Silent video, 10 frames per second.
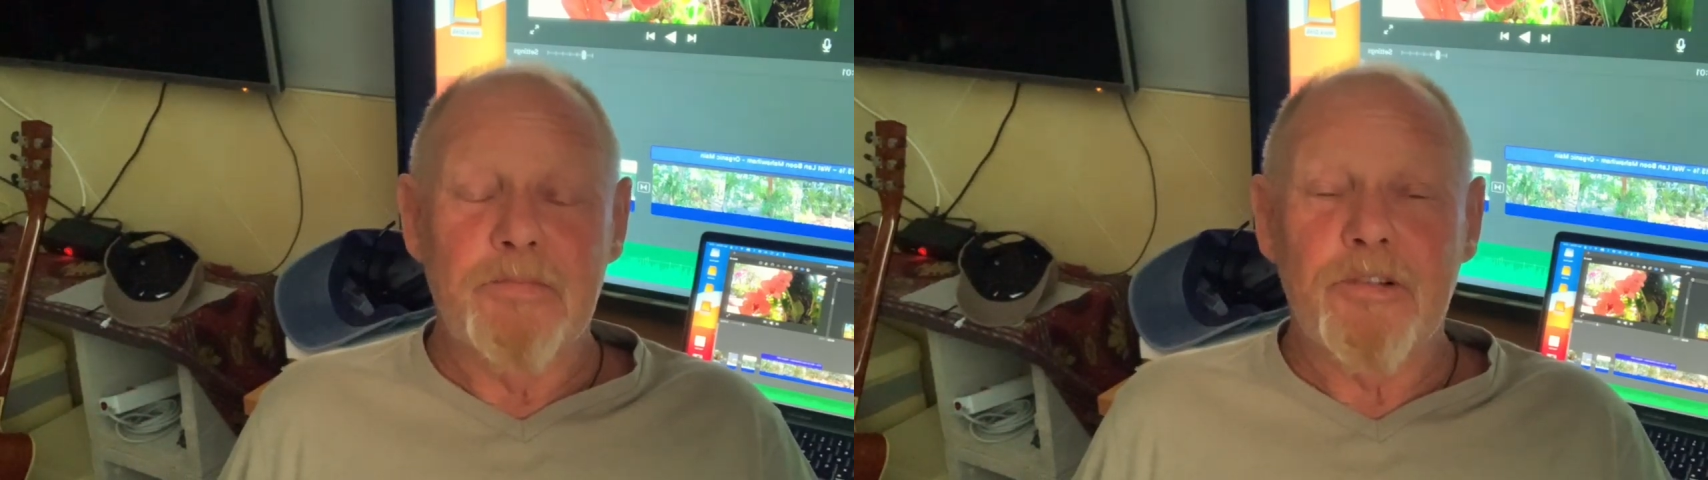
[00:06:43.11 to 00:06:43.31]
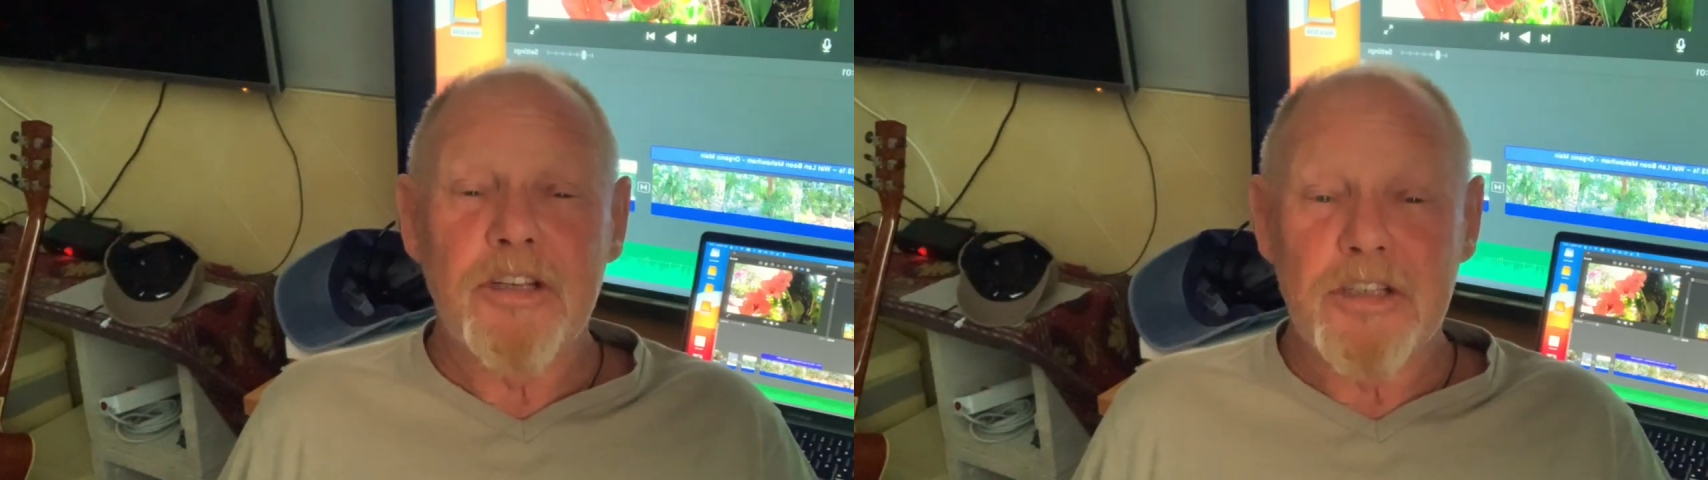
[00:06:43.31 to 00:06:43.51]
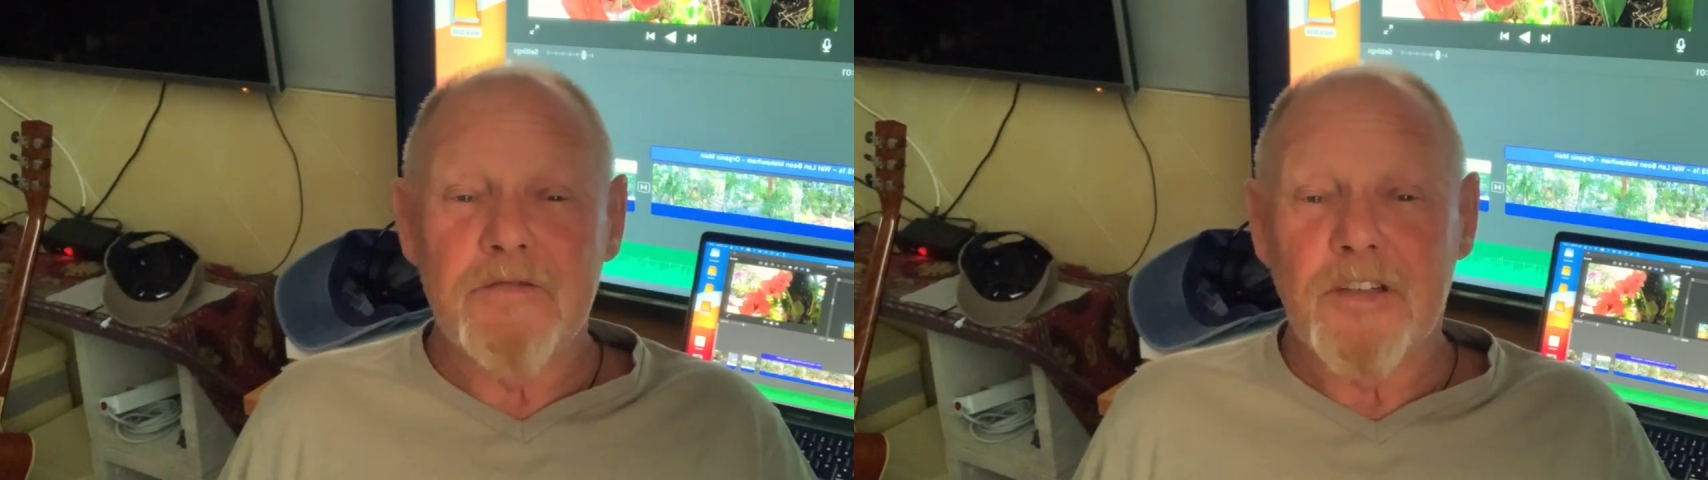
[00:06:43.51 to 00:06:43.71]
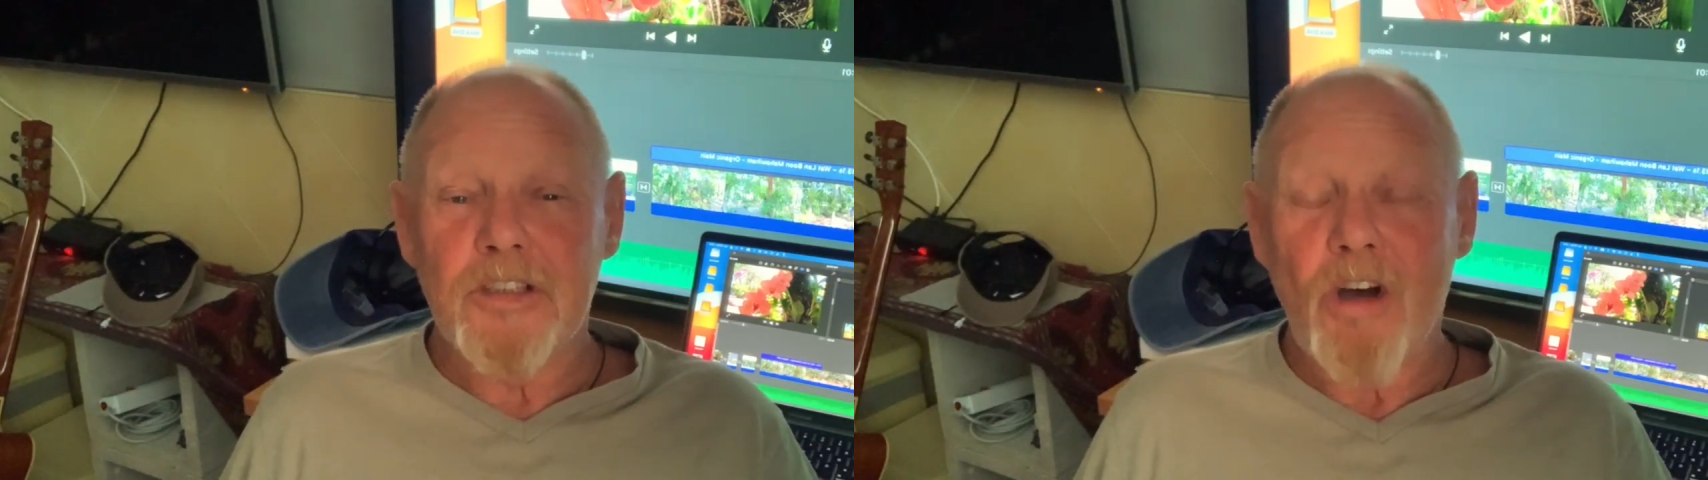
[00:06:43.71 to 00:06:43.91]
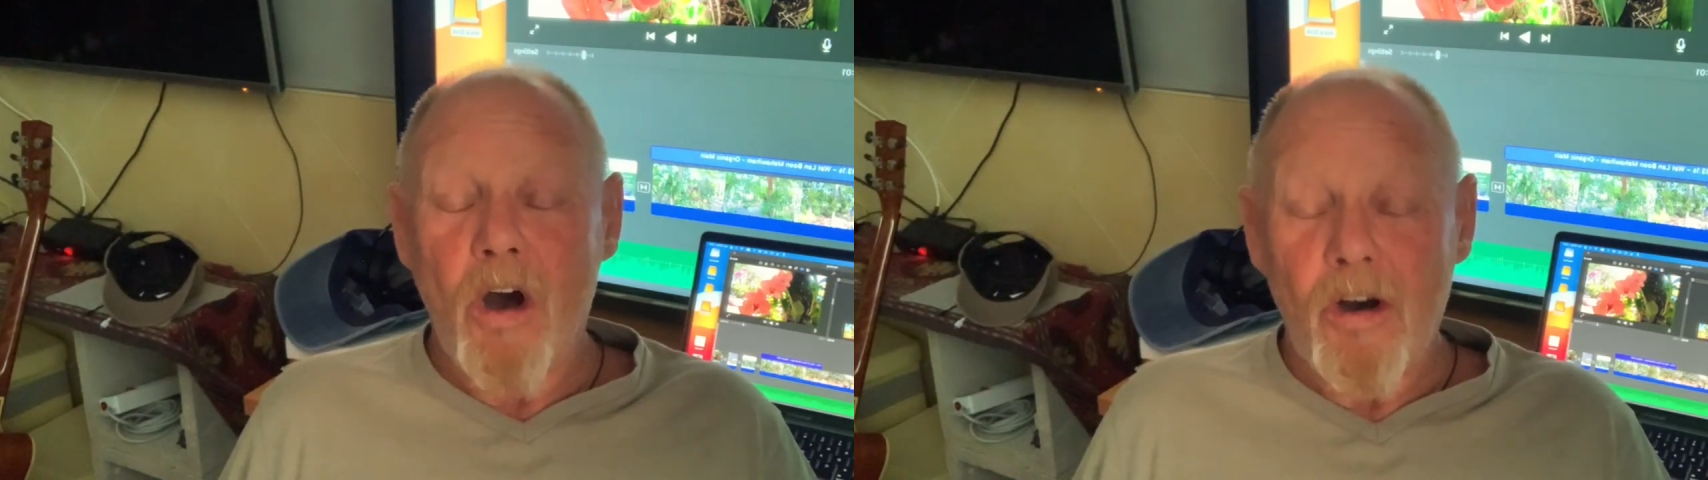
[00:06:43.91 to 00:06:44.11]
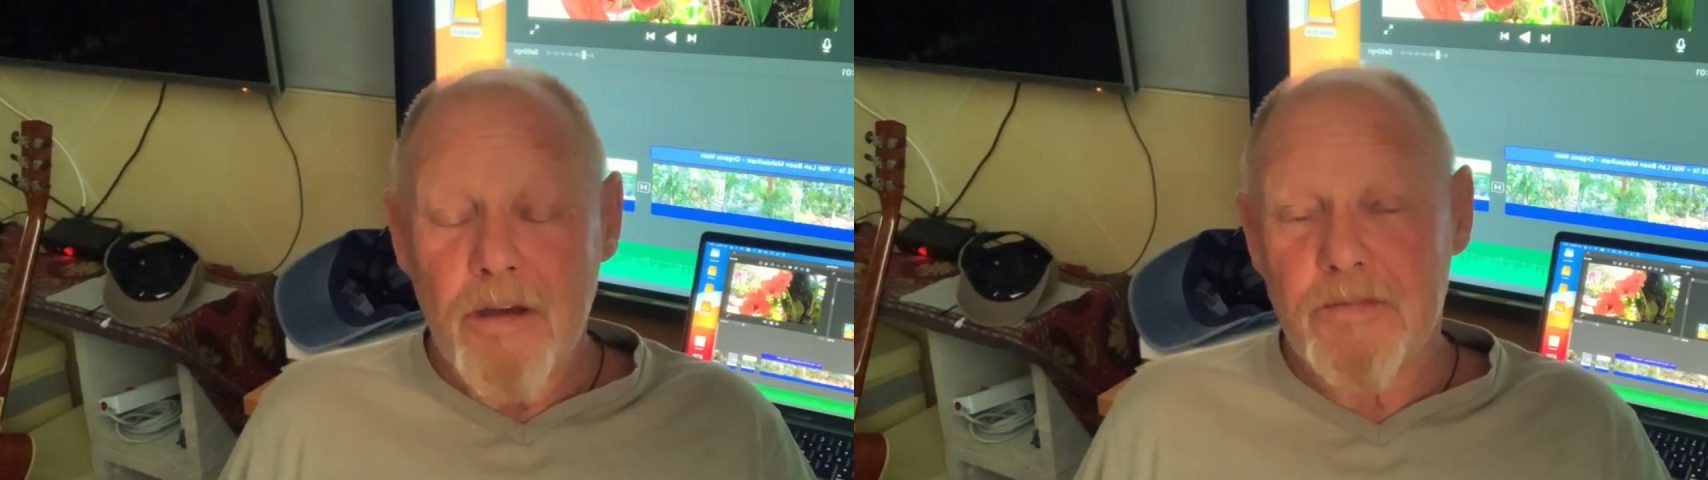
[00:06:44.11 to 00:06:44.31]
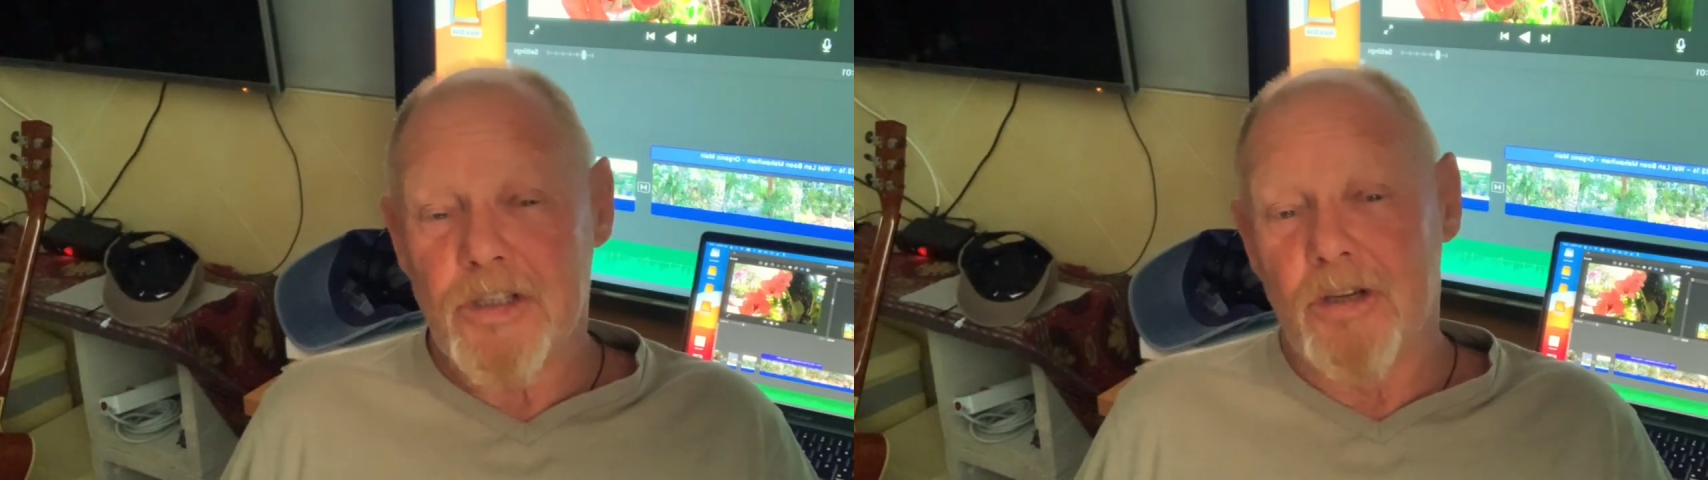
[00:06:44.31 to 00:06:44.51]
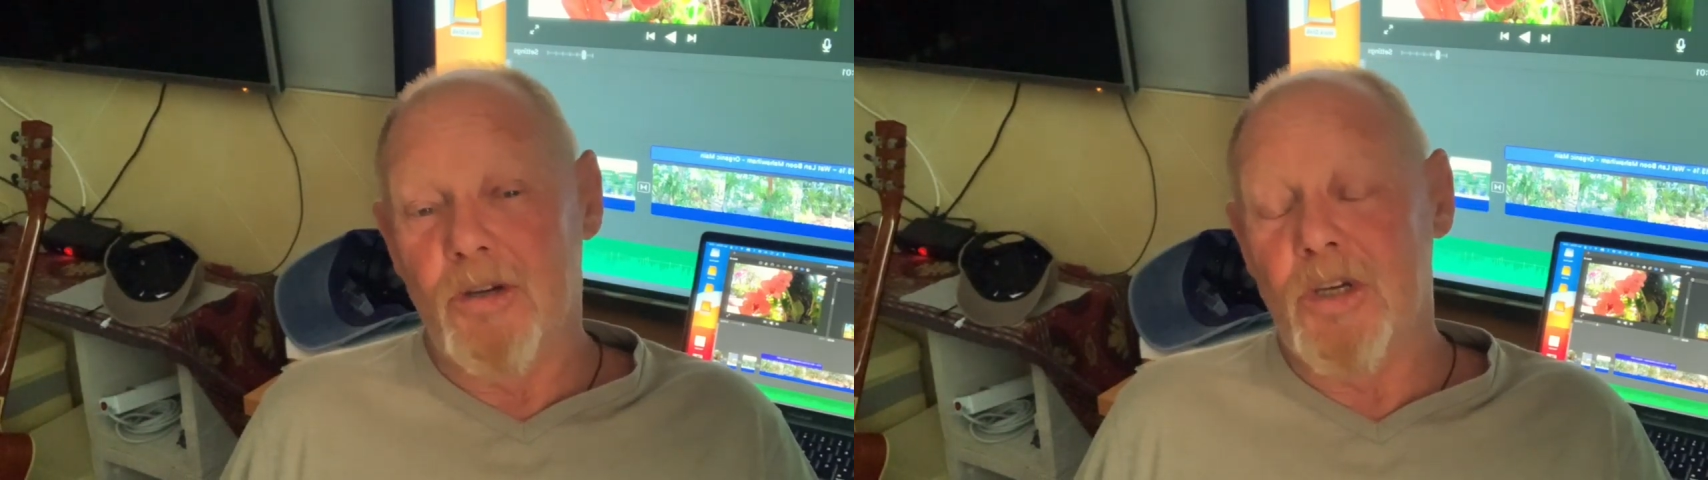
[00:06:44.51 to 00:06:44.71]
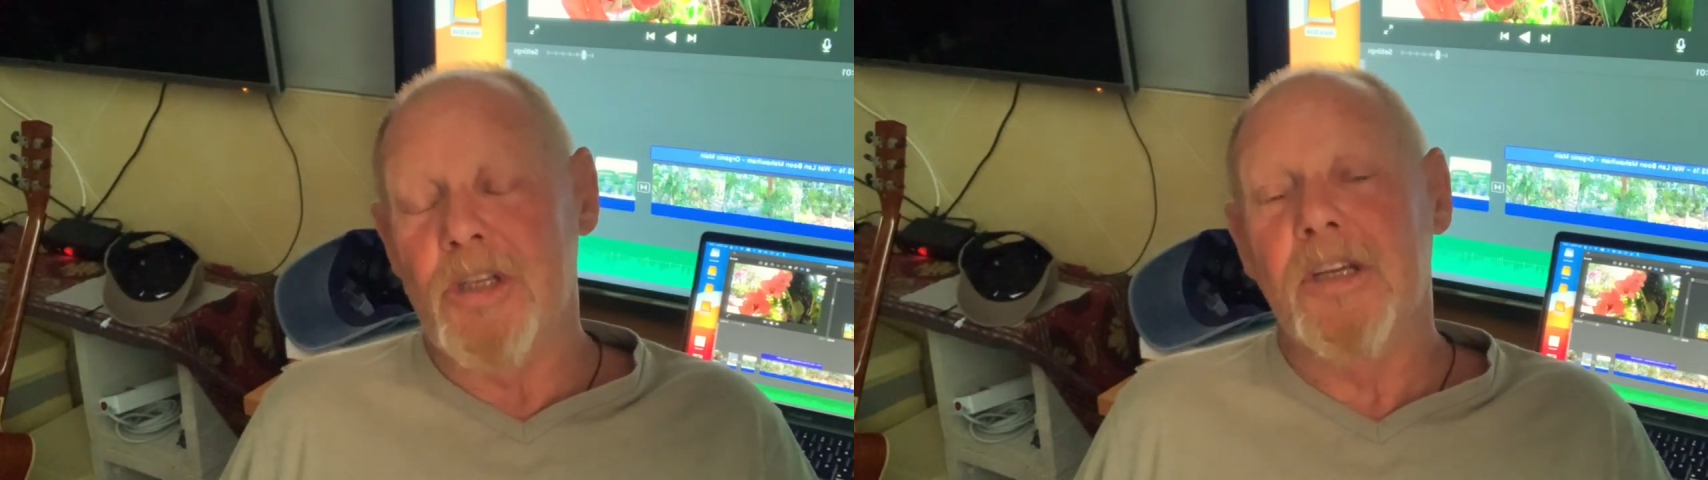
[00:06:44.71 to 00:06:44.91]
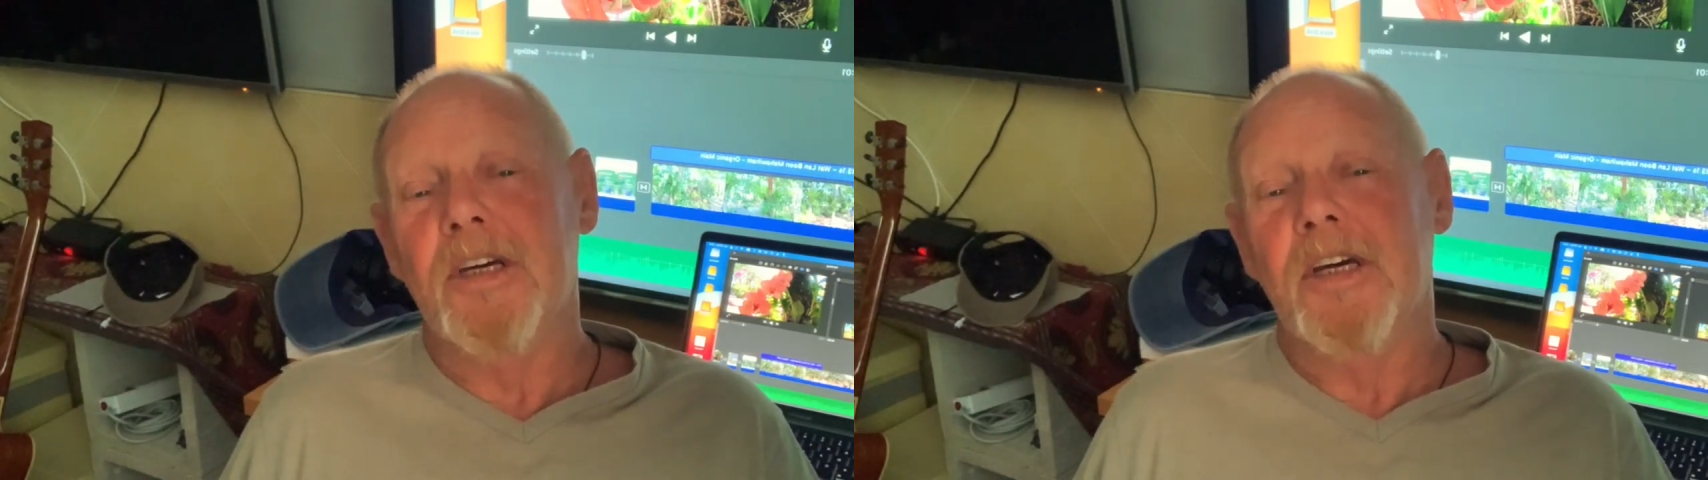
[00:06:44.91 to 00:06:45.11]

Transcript: oppressive at times, the heat.